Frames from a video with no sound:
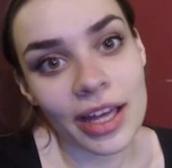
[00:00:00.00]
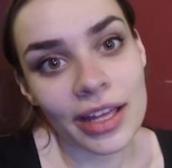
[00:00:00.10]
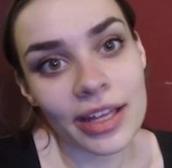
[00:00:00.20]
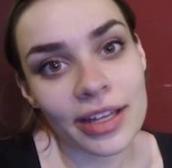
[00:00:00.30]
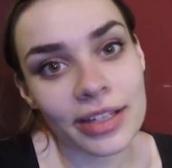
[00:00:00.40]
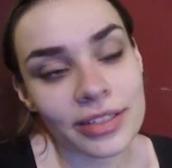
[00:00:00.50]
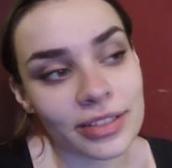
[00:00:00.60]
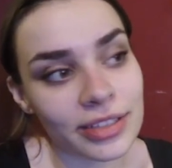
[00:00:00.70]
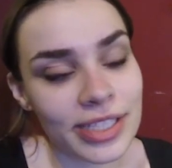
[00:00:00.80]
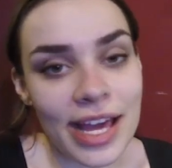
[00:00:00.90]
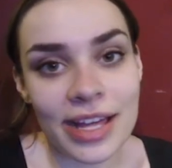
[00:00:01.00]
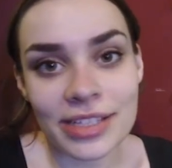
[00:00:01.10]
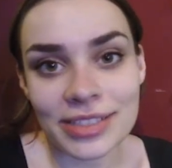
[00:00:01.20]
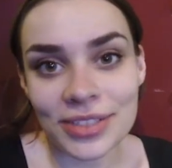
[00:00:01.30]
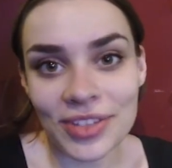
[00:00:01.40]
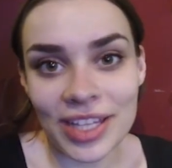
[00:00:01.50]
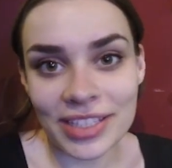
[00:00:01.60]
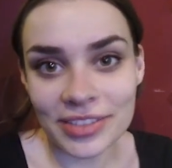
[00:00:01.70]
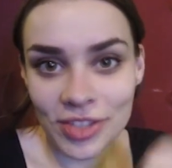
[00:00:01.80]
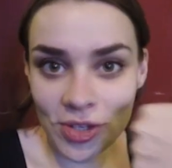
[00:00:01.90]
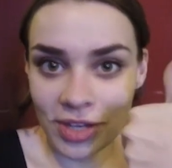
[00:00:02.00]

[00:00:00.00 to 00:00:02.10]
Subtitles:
And yeah, so if you like this video,